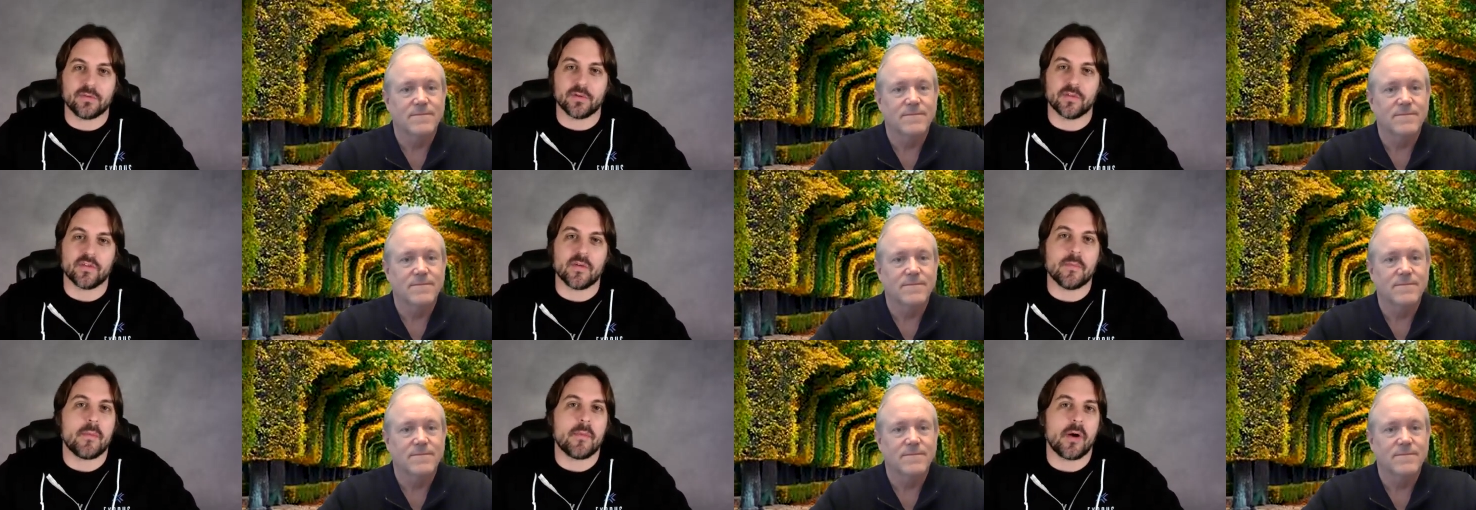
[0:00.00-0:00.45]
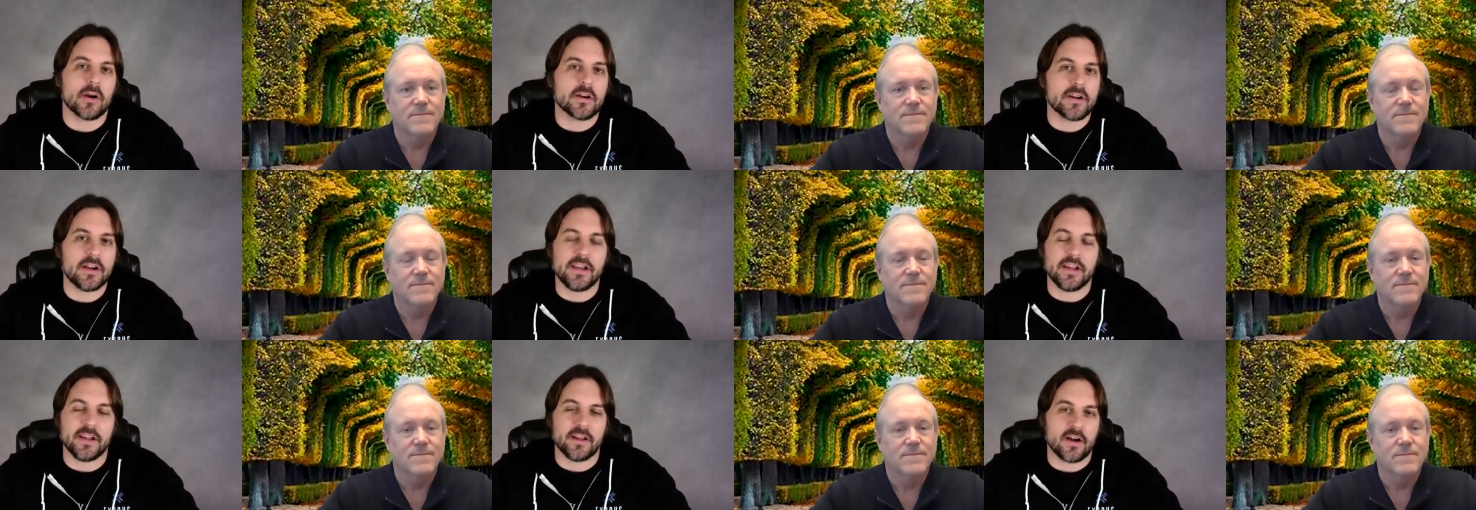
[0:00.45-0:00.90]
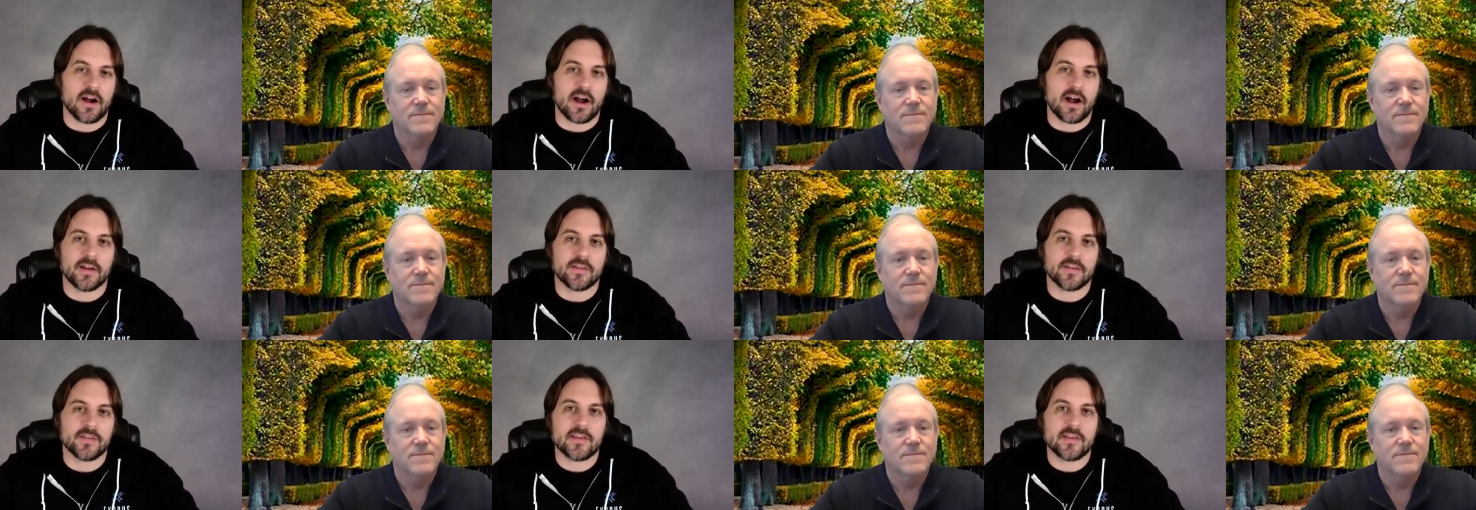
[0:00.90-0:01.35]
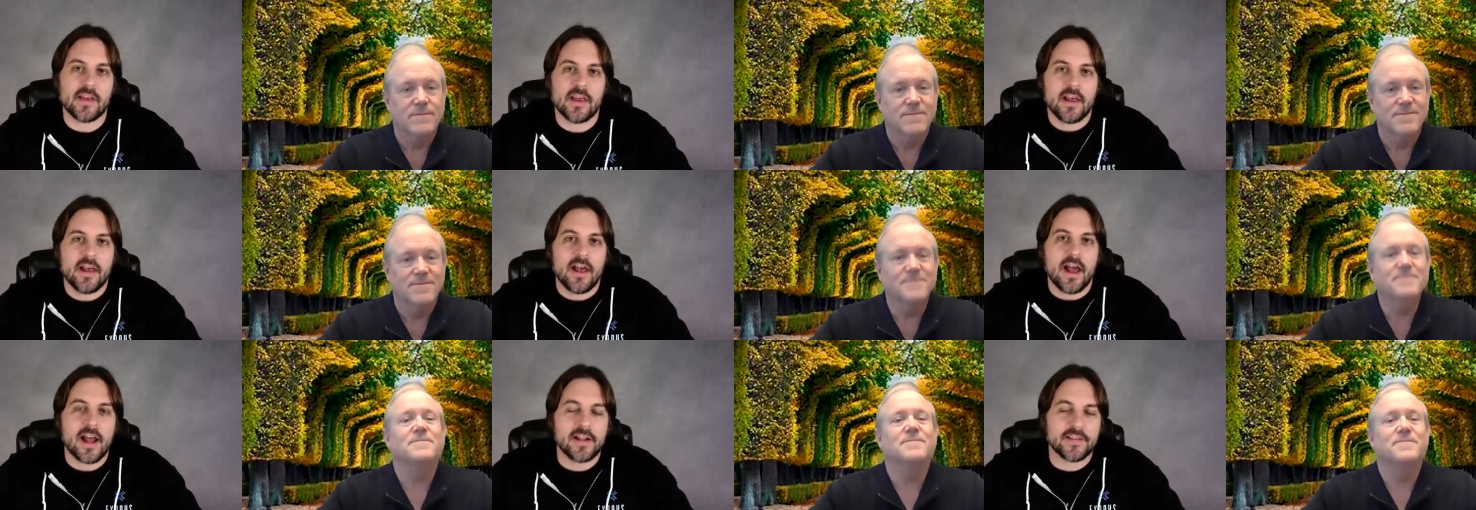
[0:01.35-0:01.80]
Speaker 1: for some marketing costs,
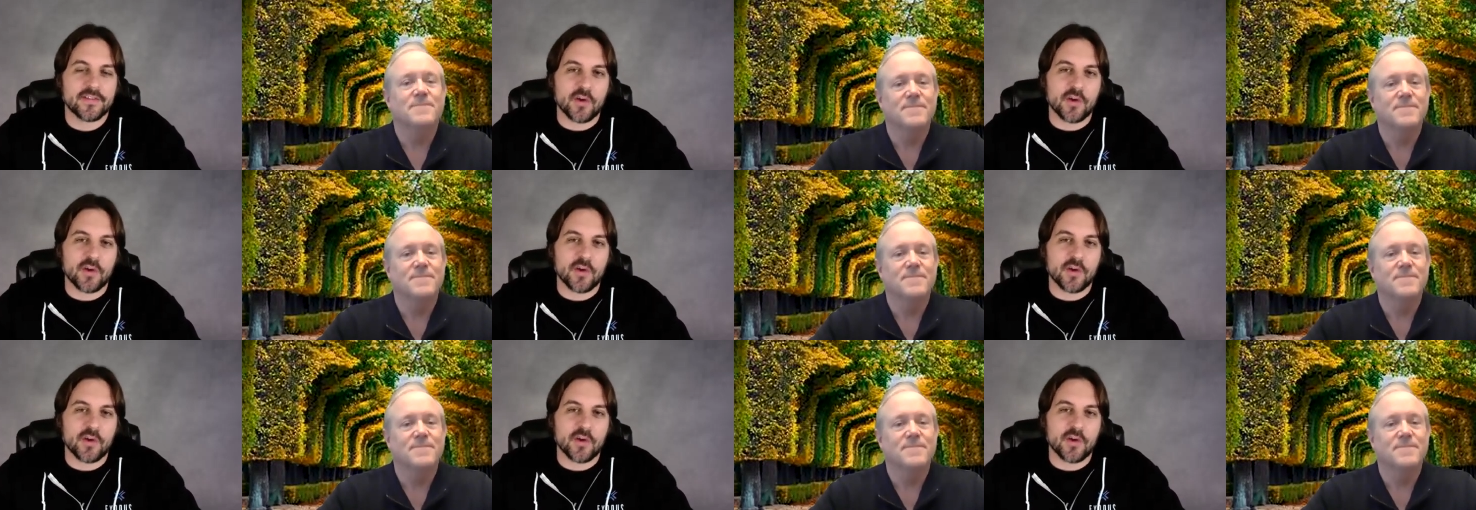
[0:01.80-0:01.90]
and hmm.